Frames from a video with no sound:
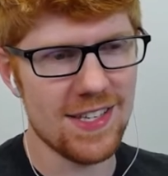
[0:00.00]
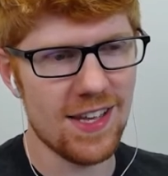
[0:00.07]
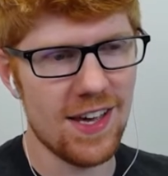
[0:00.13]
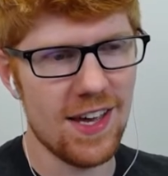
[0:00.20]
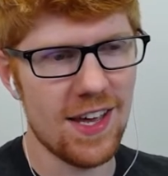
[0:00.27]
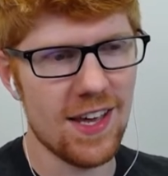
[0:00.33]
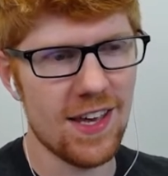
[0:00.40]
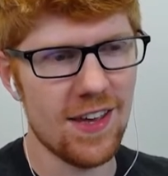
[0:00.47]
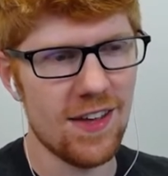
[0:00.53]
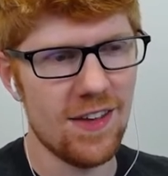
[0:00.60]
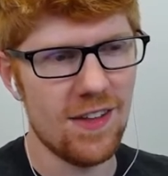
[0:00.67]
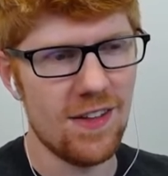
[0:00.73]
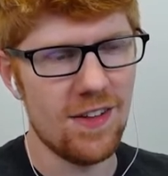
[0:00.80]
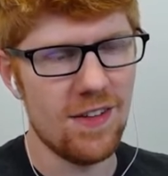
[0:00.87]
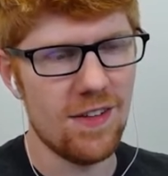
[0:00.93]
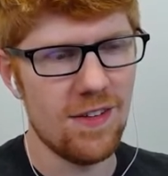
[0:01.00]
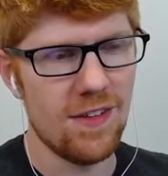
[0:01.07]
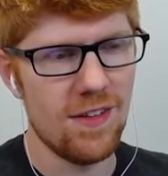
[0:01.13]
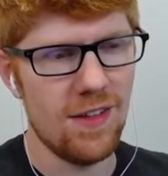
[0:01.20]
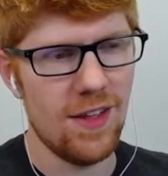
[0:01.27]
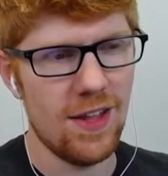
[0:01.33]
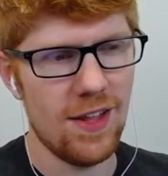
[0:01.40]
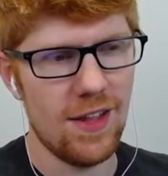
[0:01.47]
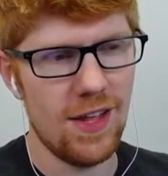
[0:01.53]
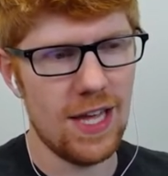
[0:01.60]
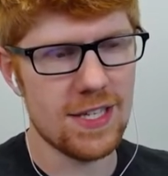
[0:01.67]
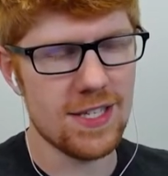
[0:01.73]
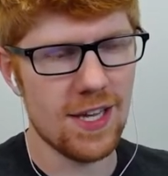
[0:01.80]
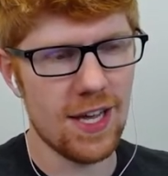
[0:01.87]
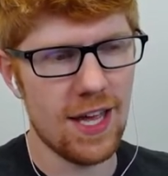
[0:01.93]
like
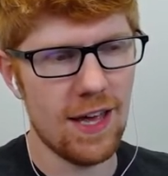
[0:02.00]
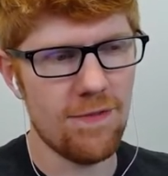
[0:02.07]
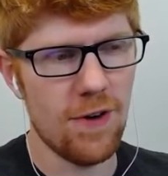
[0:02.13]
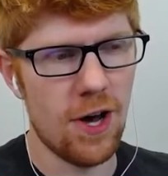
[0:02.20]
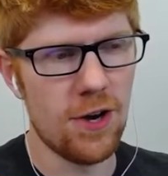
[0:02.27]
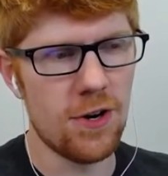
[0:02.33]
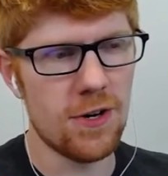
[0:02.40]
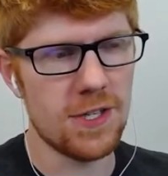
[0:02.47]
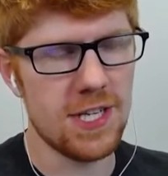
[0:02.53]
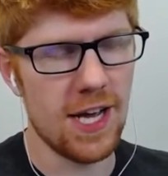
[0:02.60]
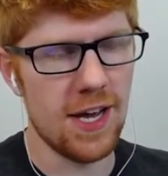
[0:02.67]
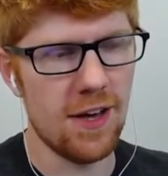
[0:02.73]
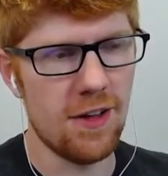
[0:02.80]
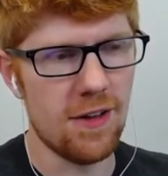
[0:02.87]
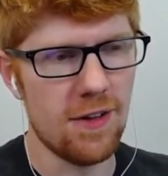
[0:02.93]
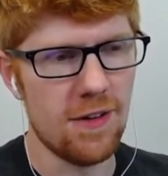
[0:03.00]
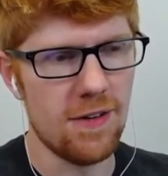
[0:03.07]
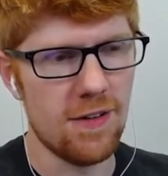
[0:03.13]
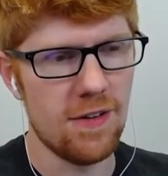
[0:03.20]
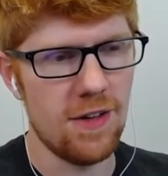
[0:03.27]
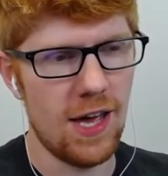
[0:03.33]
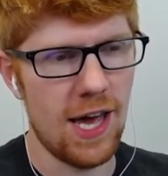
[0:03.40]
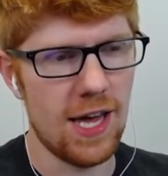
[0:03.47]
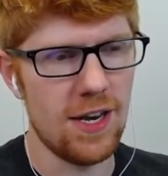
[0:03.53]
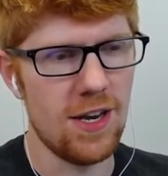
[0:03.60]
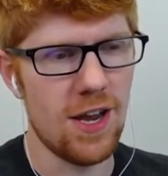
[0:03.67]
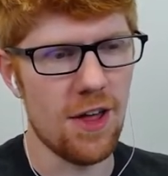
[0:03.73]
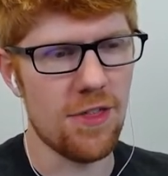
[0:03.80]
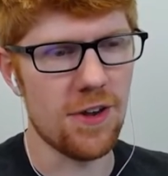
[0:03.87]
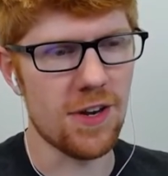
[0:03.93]
if Undertale had
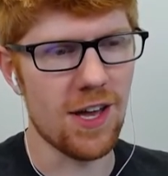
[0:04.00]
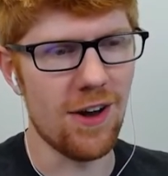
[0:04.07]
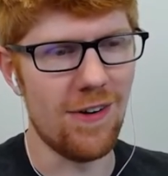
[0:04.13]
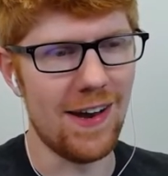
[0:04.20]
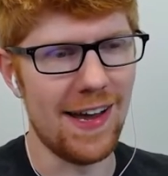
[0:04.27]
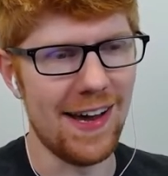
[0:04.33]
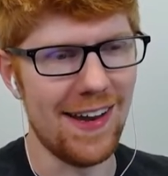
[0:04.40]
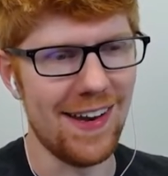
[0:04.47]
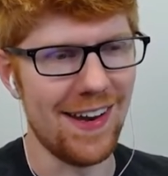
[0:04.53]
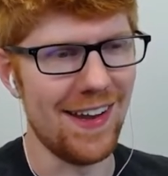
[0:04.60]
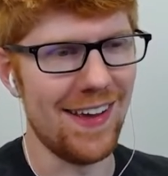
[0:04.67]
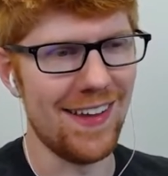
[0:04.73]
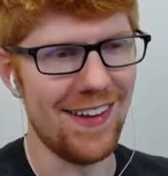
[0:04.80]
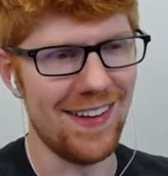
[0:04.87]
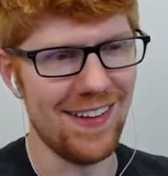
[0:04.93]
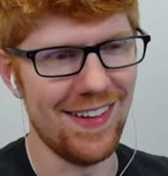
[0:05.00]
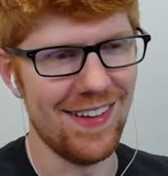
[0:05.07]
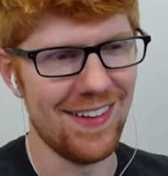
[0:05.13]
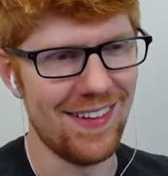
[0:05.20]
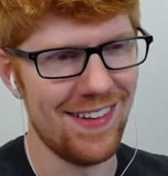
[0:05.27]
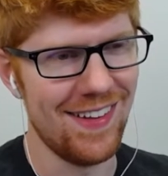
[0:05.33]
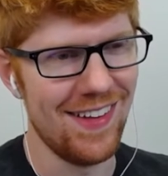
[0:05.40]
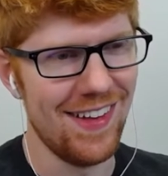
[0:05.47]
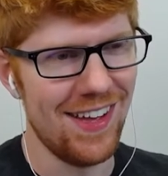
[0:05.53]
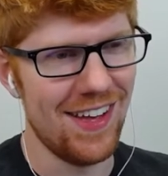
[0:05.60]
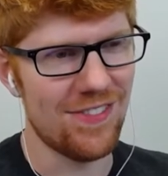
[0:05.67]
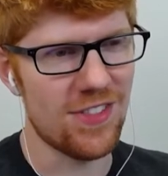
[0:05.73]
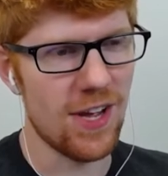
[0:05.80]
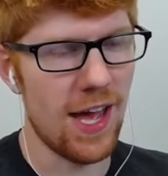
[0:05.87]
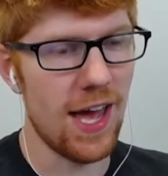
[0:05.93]
nothing going on in it.
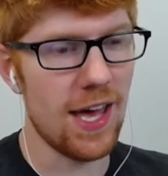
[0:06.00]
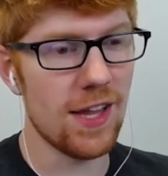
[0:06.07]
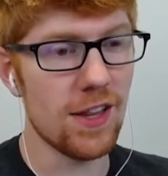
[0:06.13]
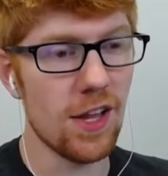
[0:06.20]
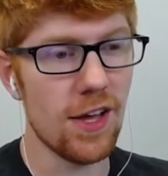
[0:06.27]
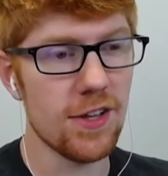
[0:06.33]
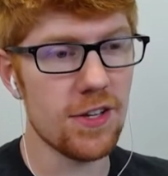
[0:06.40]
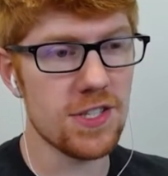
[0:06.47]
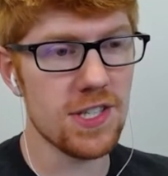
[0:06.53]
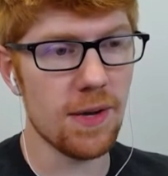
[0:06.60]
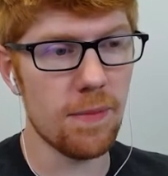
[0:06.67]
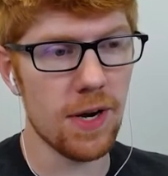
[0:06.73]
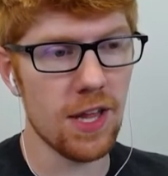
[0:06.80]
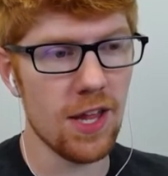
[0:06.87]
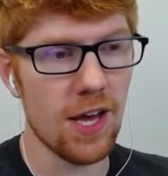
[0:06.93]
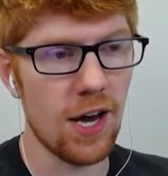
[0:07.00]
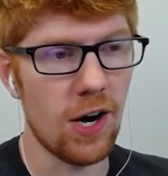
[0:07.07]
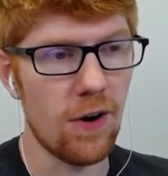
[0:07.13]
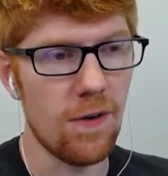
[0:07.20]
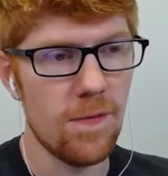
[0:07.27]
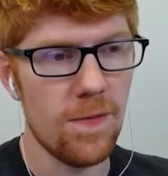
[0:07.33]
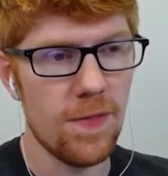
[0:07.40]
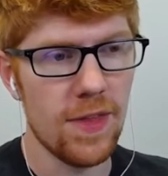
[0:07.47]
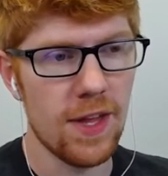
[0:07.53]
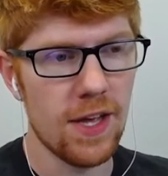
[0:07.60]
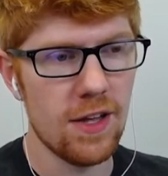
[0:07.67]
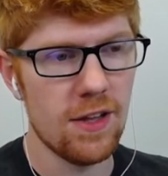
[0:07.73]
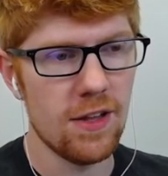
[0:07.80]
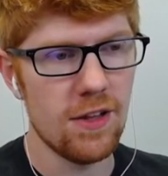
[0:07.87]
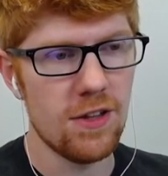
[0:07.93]
Hey, look, there's somebody though.
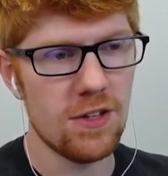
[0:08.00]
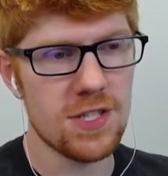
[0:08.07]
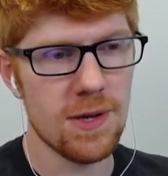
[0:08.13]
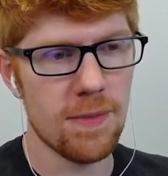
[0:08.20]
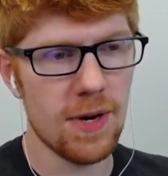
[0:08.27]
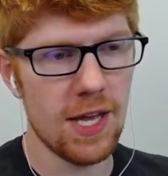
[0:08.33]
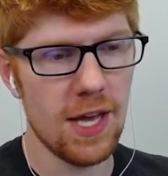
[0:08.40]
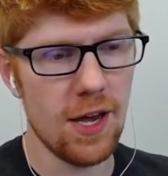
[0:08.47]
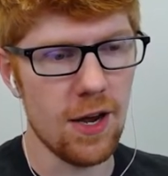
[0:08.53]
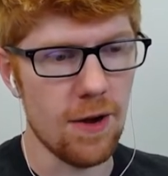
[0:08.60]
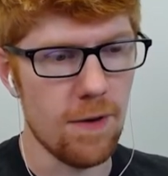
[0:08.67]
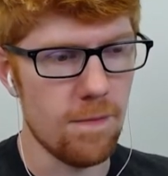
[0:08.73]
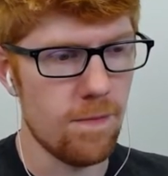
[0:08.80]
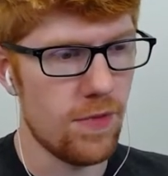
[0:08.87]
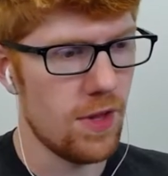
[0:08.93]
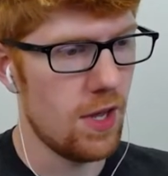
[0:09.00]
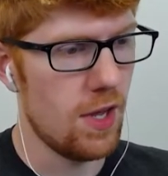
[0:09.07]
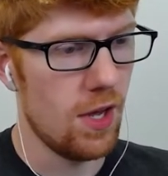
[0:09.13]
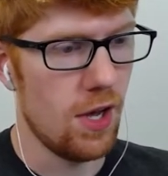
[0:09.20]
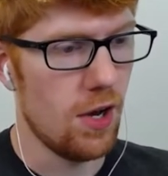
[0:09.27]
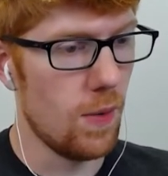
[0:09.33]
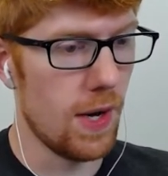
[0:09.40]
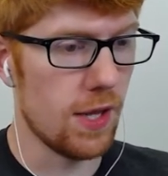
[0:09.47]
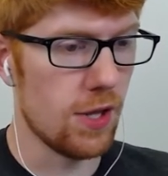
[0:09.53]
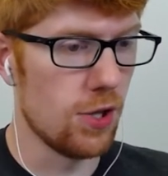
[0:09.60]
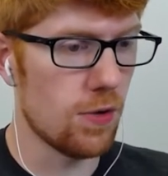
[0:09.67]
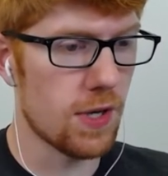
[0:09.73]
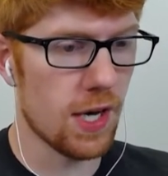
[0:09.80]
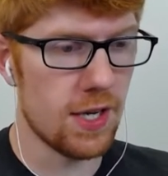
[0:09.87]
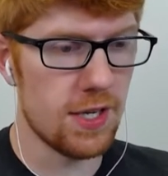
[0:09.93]
There's somebody here. Wait,
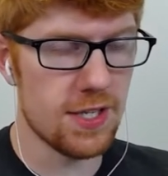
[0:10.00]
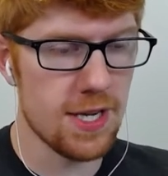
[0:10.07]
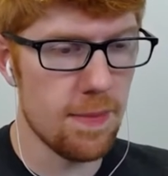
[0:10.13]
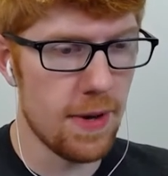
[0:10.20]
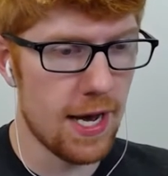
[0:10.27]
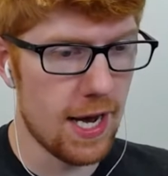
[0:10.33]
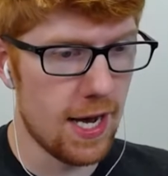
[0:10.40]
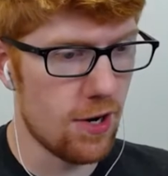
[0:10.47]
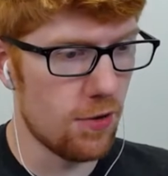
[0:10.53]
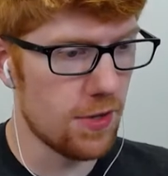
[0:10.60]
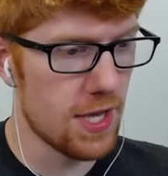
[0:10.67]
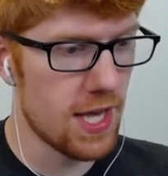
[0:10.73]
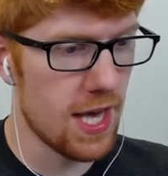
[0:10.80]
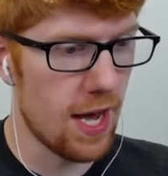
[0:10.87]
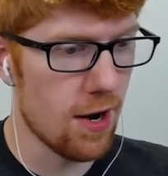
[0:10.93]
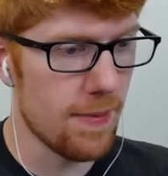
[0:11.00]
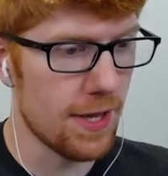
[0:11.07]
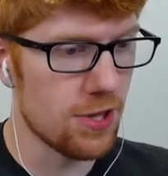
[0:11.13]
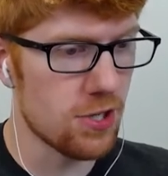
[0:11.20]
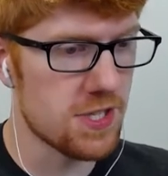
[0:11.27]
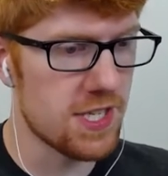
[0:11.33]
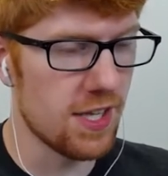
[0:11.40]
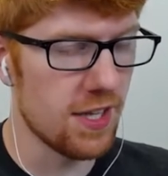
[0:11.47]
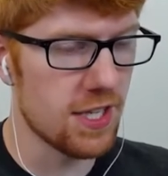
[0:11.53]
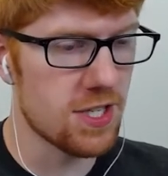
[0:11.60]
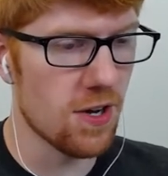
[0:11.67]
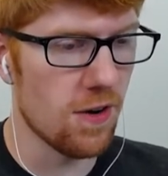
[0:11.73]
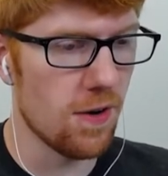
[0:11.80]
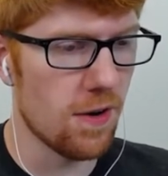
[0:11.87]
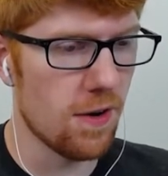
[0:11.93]
Lucca and Taban only care about their silly
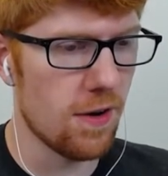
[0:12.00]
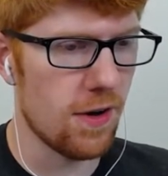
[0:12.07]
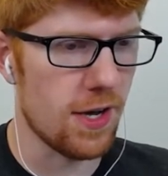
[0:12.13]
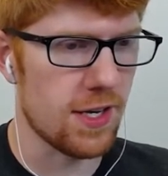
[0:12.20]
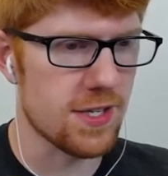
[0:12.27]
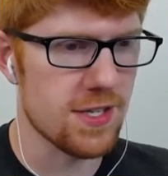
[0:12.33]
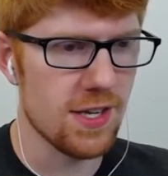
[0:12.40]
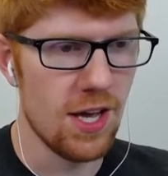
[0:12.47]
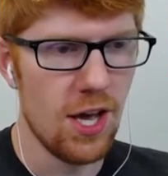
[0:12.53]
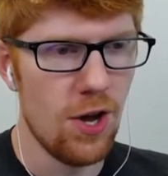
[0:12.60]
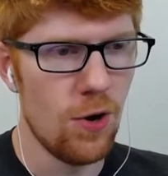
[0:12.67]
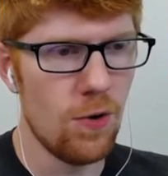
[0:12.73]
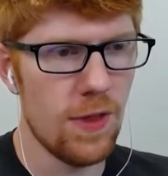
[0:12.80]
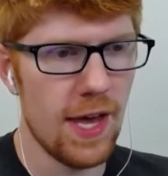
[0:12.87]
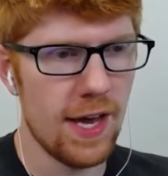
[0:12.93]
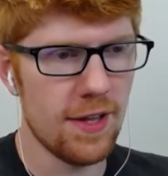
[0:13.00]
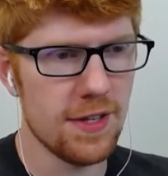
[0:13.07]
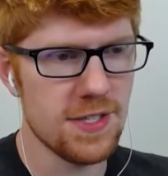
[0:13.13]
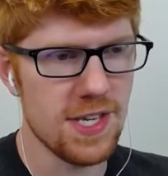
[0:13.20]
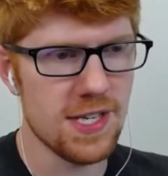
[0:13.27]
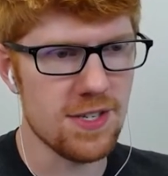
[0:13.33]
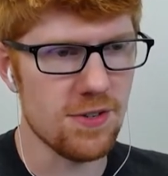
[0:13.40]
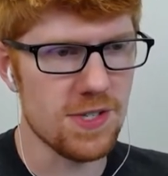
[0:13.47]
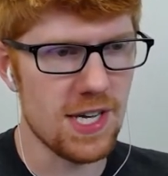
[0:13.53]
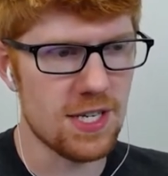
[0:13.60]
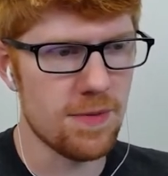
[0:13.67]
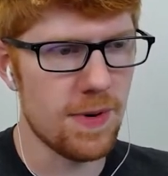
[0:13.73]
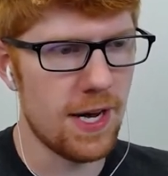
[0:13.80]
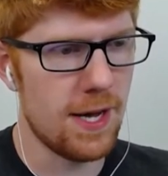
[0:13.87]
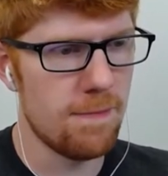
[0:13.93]
toys. Who the hell is this? Oh, is that
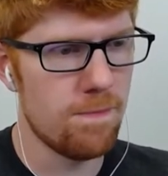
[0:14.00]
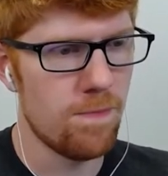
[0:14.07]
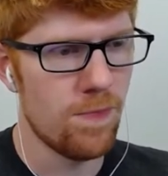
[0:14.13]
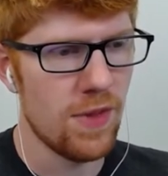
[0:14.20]
Taban?